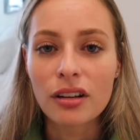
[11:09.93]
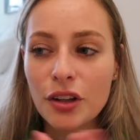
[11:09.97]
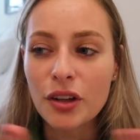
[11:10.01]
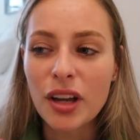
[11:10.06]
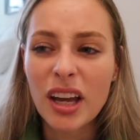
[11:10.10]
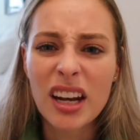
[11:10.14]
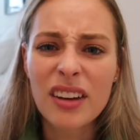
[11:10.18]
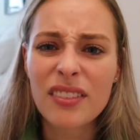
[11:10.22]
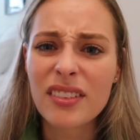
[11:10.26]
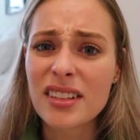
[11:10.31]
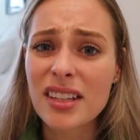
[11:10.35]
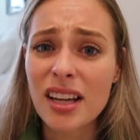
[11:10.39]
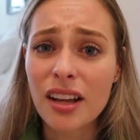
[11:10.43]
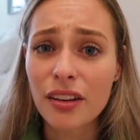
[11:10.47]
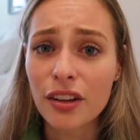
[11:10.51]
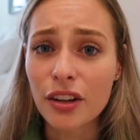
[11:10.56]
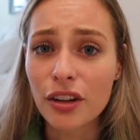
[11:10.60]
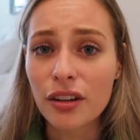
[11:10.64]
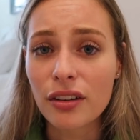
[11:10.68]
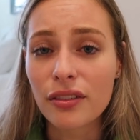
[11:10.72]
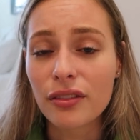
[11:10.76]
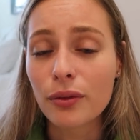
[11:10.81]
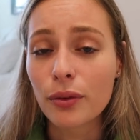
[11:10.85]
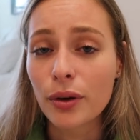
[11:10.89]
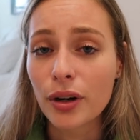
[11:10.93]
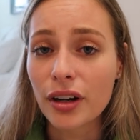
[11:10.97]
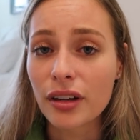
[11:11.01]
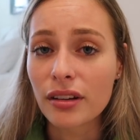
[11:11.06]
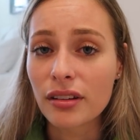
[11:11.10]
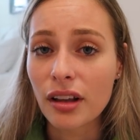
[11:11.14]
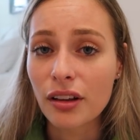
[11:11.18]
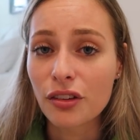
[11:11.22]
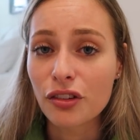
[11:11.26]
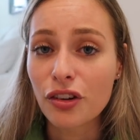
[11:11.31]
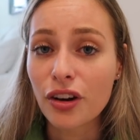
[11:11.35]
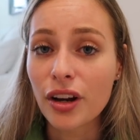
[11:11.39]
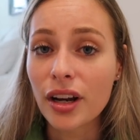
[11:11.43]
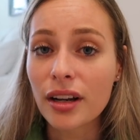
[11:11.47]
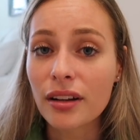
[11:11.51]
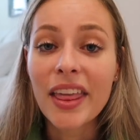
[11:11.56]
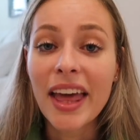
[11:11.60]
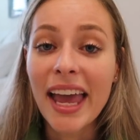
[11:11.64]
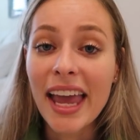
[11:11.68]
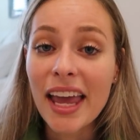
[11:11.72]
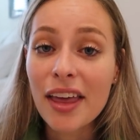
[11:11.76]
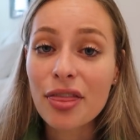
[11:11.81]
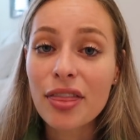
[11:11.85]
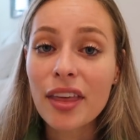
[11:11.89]
You can't even tell that you're even wearing sunscreen.
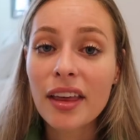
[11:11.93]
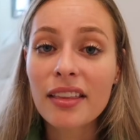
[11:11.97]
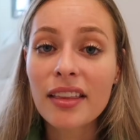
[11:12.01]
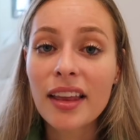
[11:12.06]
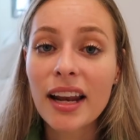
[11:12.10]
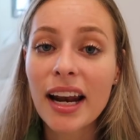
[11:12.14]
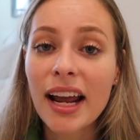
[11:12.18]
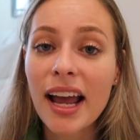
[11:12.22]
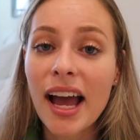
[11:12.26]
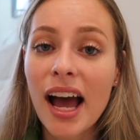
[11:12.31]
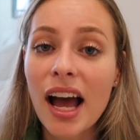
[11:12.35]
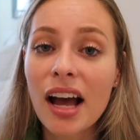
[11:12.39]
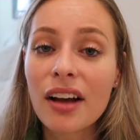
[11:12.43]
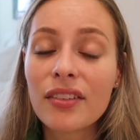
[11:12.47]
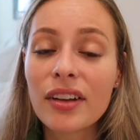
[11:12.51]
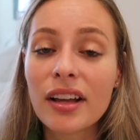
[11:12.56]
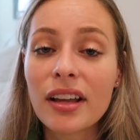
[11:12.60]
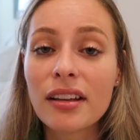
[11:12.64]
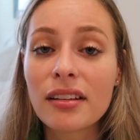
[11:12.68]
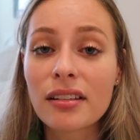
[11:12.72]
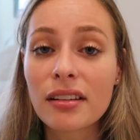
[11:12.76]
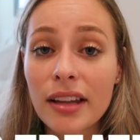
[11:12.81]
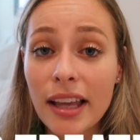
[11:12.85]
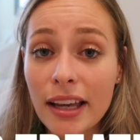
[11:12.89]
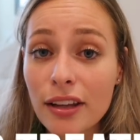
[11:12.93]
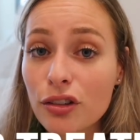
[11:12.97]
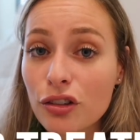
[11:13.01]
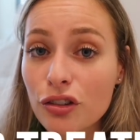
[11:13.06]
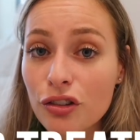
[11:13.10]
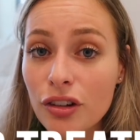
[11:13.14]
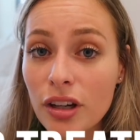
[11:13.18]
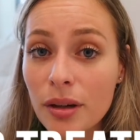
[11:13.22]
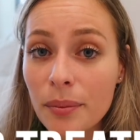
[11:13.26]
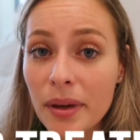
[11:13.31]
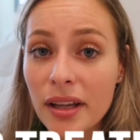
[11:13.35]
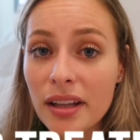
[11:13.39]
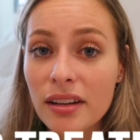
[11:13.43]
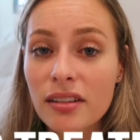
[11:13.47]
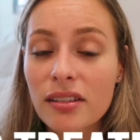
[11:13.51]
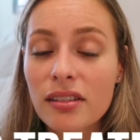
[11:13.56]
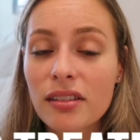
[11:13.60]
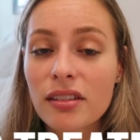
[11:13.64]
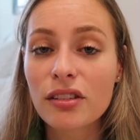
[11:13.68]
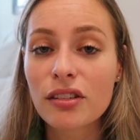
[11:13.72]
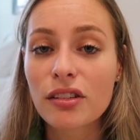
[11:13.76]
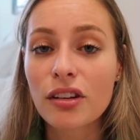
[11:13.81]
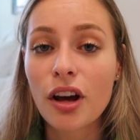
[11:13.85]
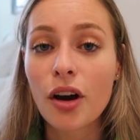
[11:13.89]
The eighth thing that I have is laser
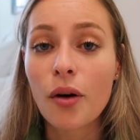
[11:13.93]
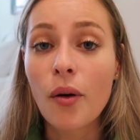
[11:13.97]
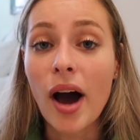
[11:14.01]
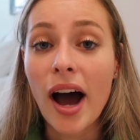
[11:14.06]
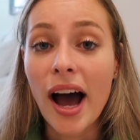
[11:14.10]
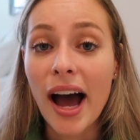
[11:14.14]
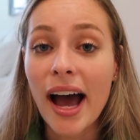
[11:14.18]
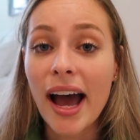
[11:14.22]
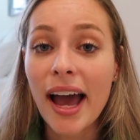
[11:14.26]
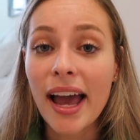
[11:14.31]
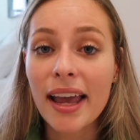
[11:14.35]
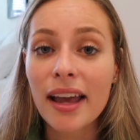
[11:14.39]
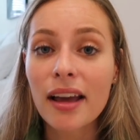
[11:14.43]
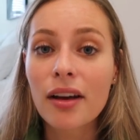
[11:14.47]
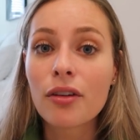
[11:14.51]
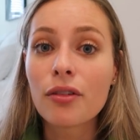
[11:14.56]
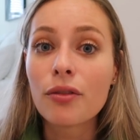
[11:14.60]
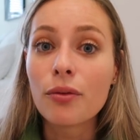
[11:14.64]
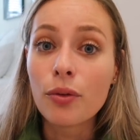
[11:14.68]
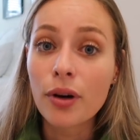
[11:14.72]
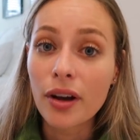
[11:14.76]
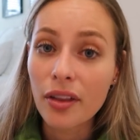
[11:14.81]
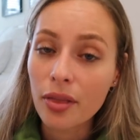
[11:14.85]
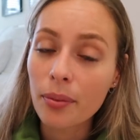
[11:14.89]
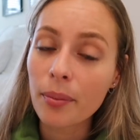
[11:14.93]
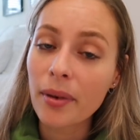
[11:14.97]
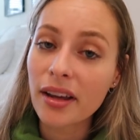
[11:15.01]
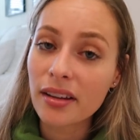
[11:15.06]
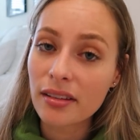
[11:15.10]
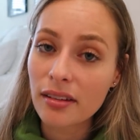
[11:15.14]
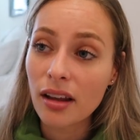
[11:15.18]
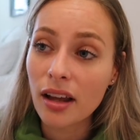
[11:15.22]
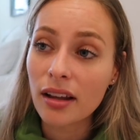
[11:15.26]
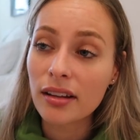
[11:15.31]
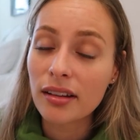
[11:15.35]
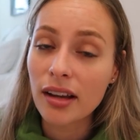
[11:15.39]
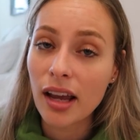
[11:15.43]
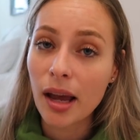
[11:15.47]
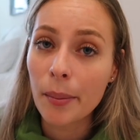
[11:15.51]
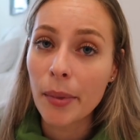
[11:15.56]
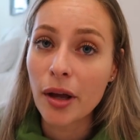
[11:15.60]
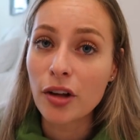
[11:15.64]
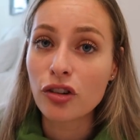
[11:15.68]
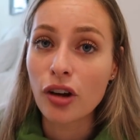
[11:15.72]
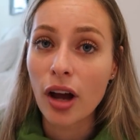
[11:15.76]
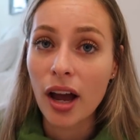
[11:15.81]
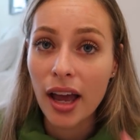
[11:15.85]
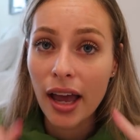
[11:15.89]
treatments. So I, with my sun
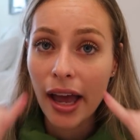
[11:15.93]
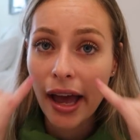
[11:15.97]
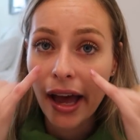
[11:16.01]
damage, I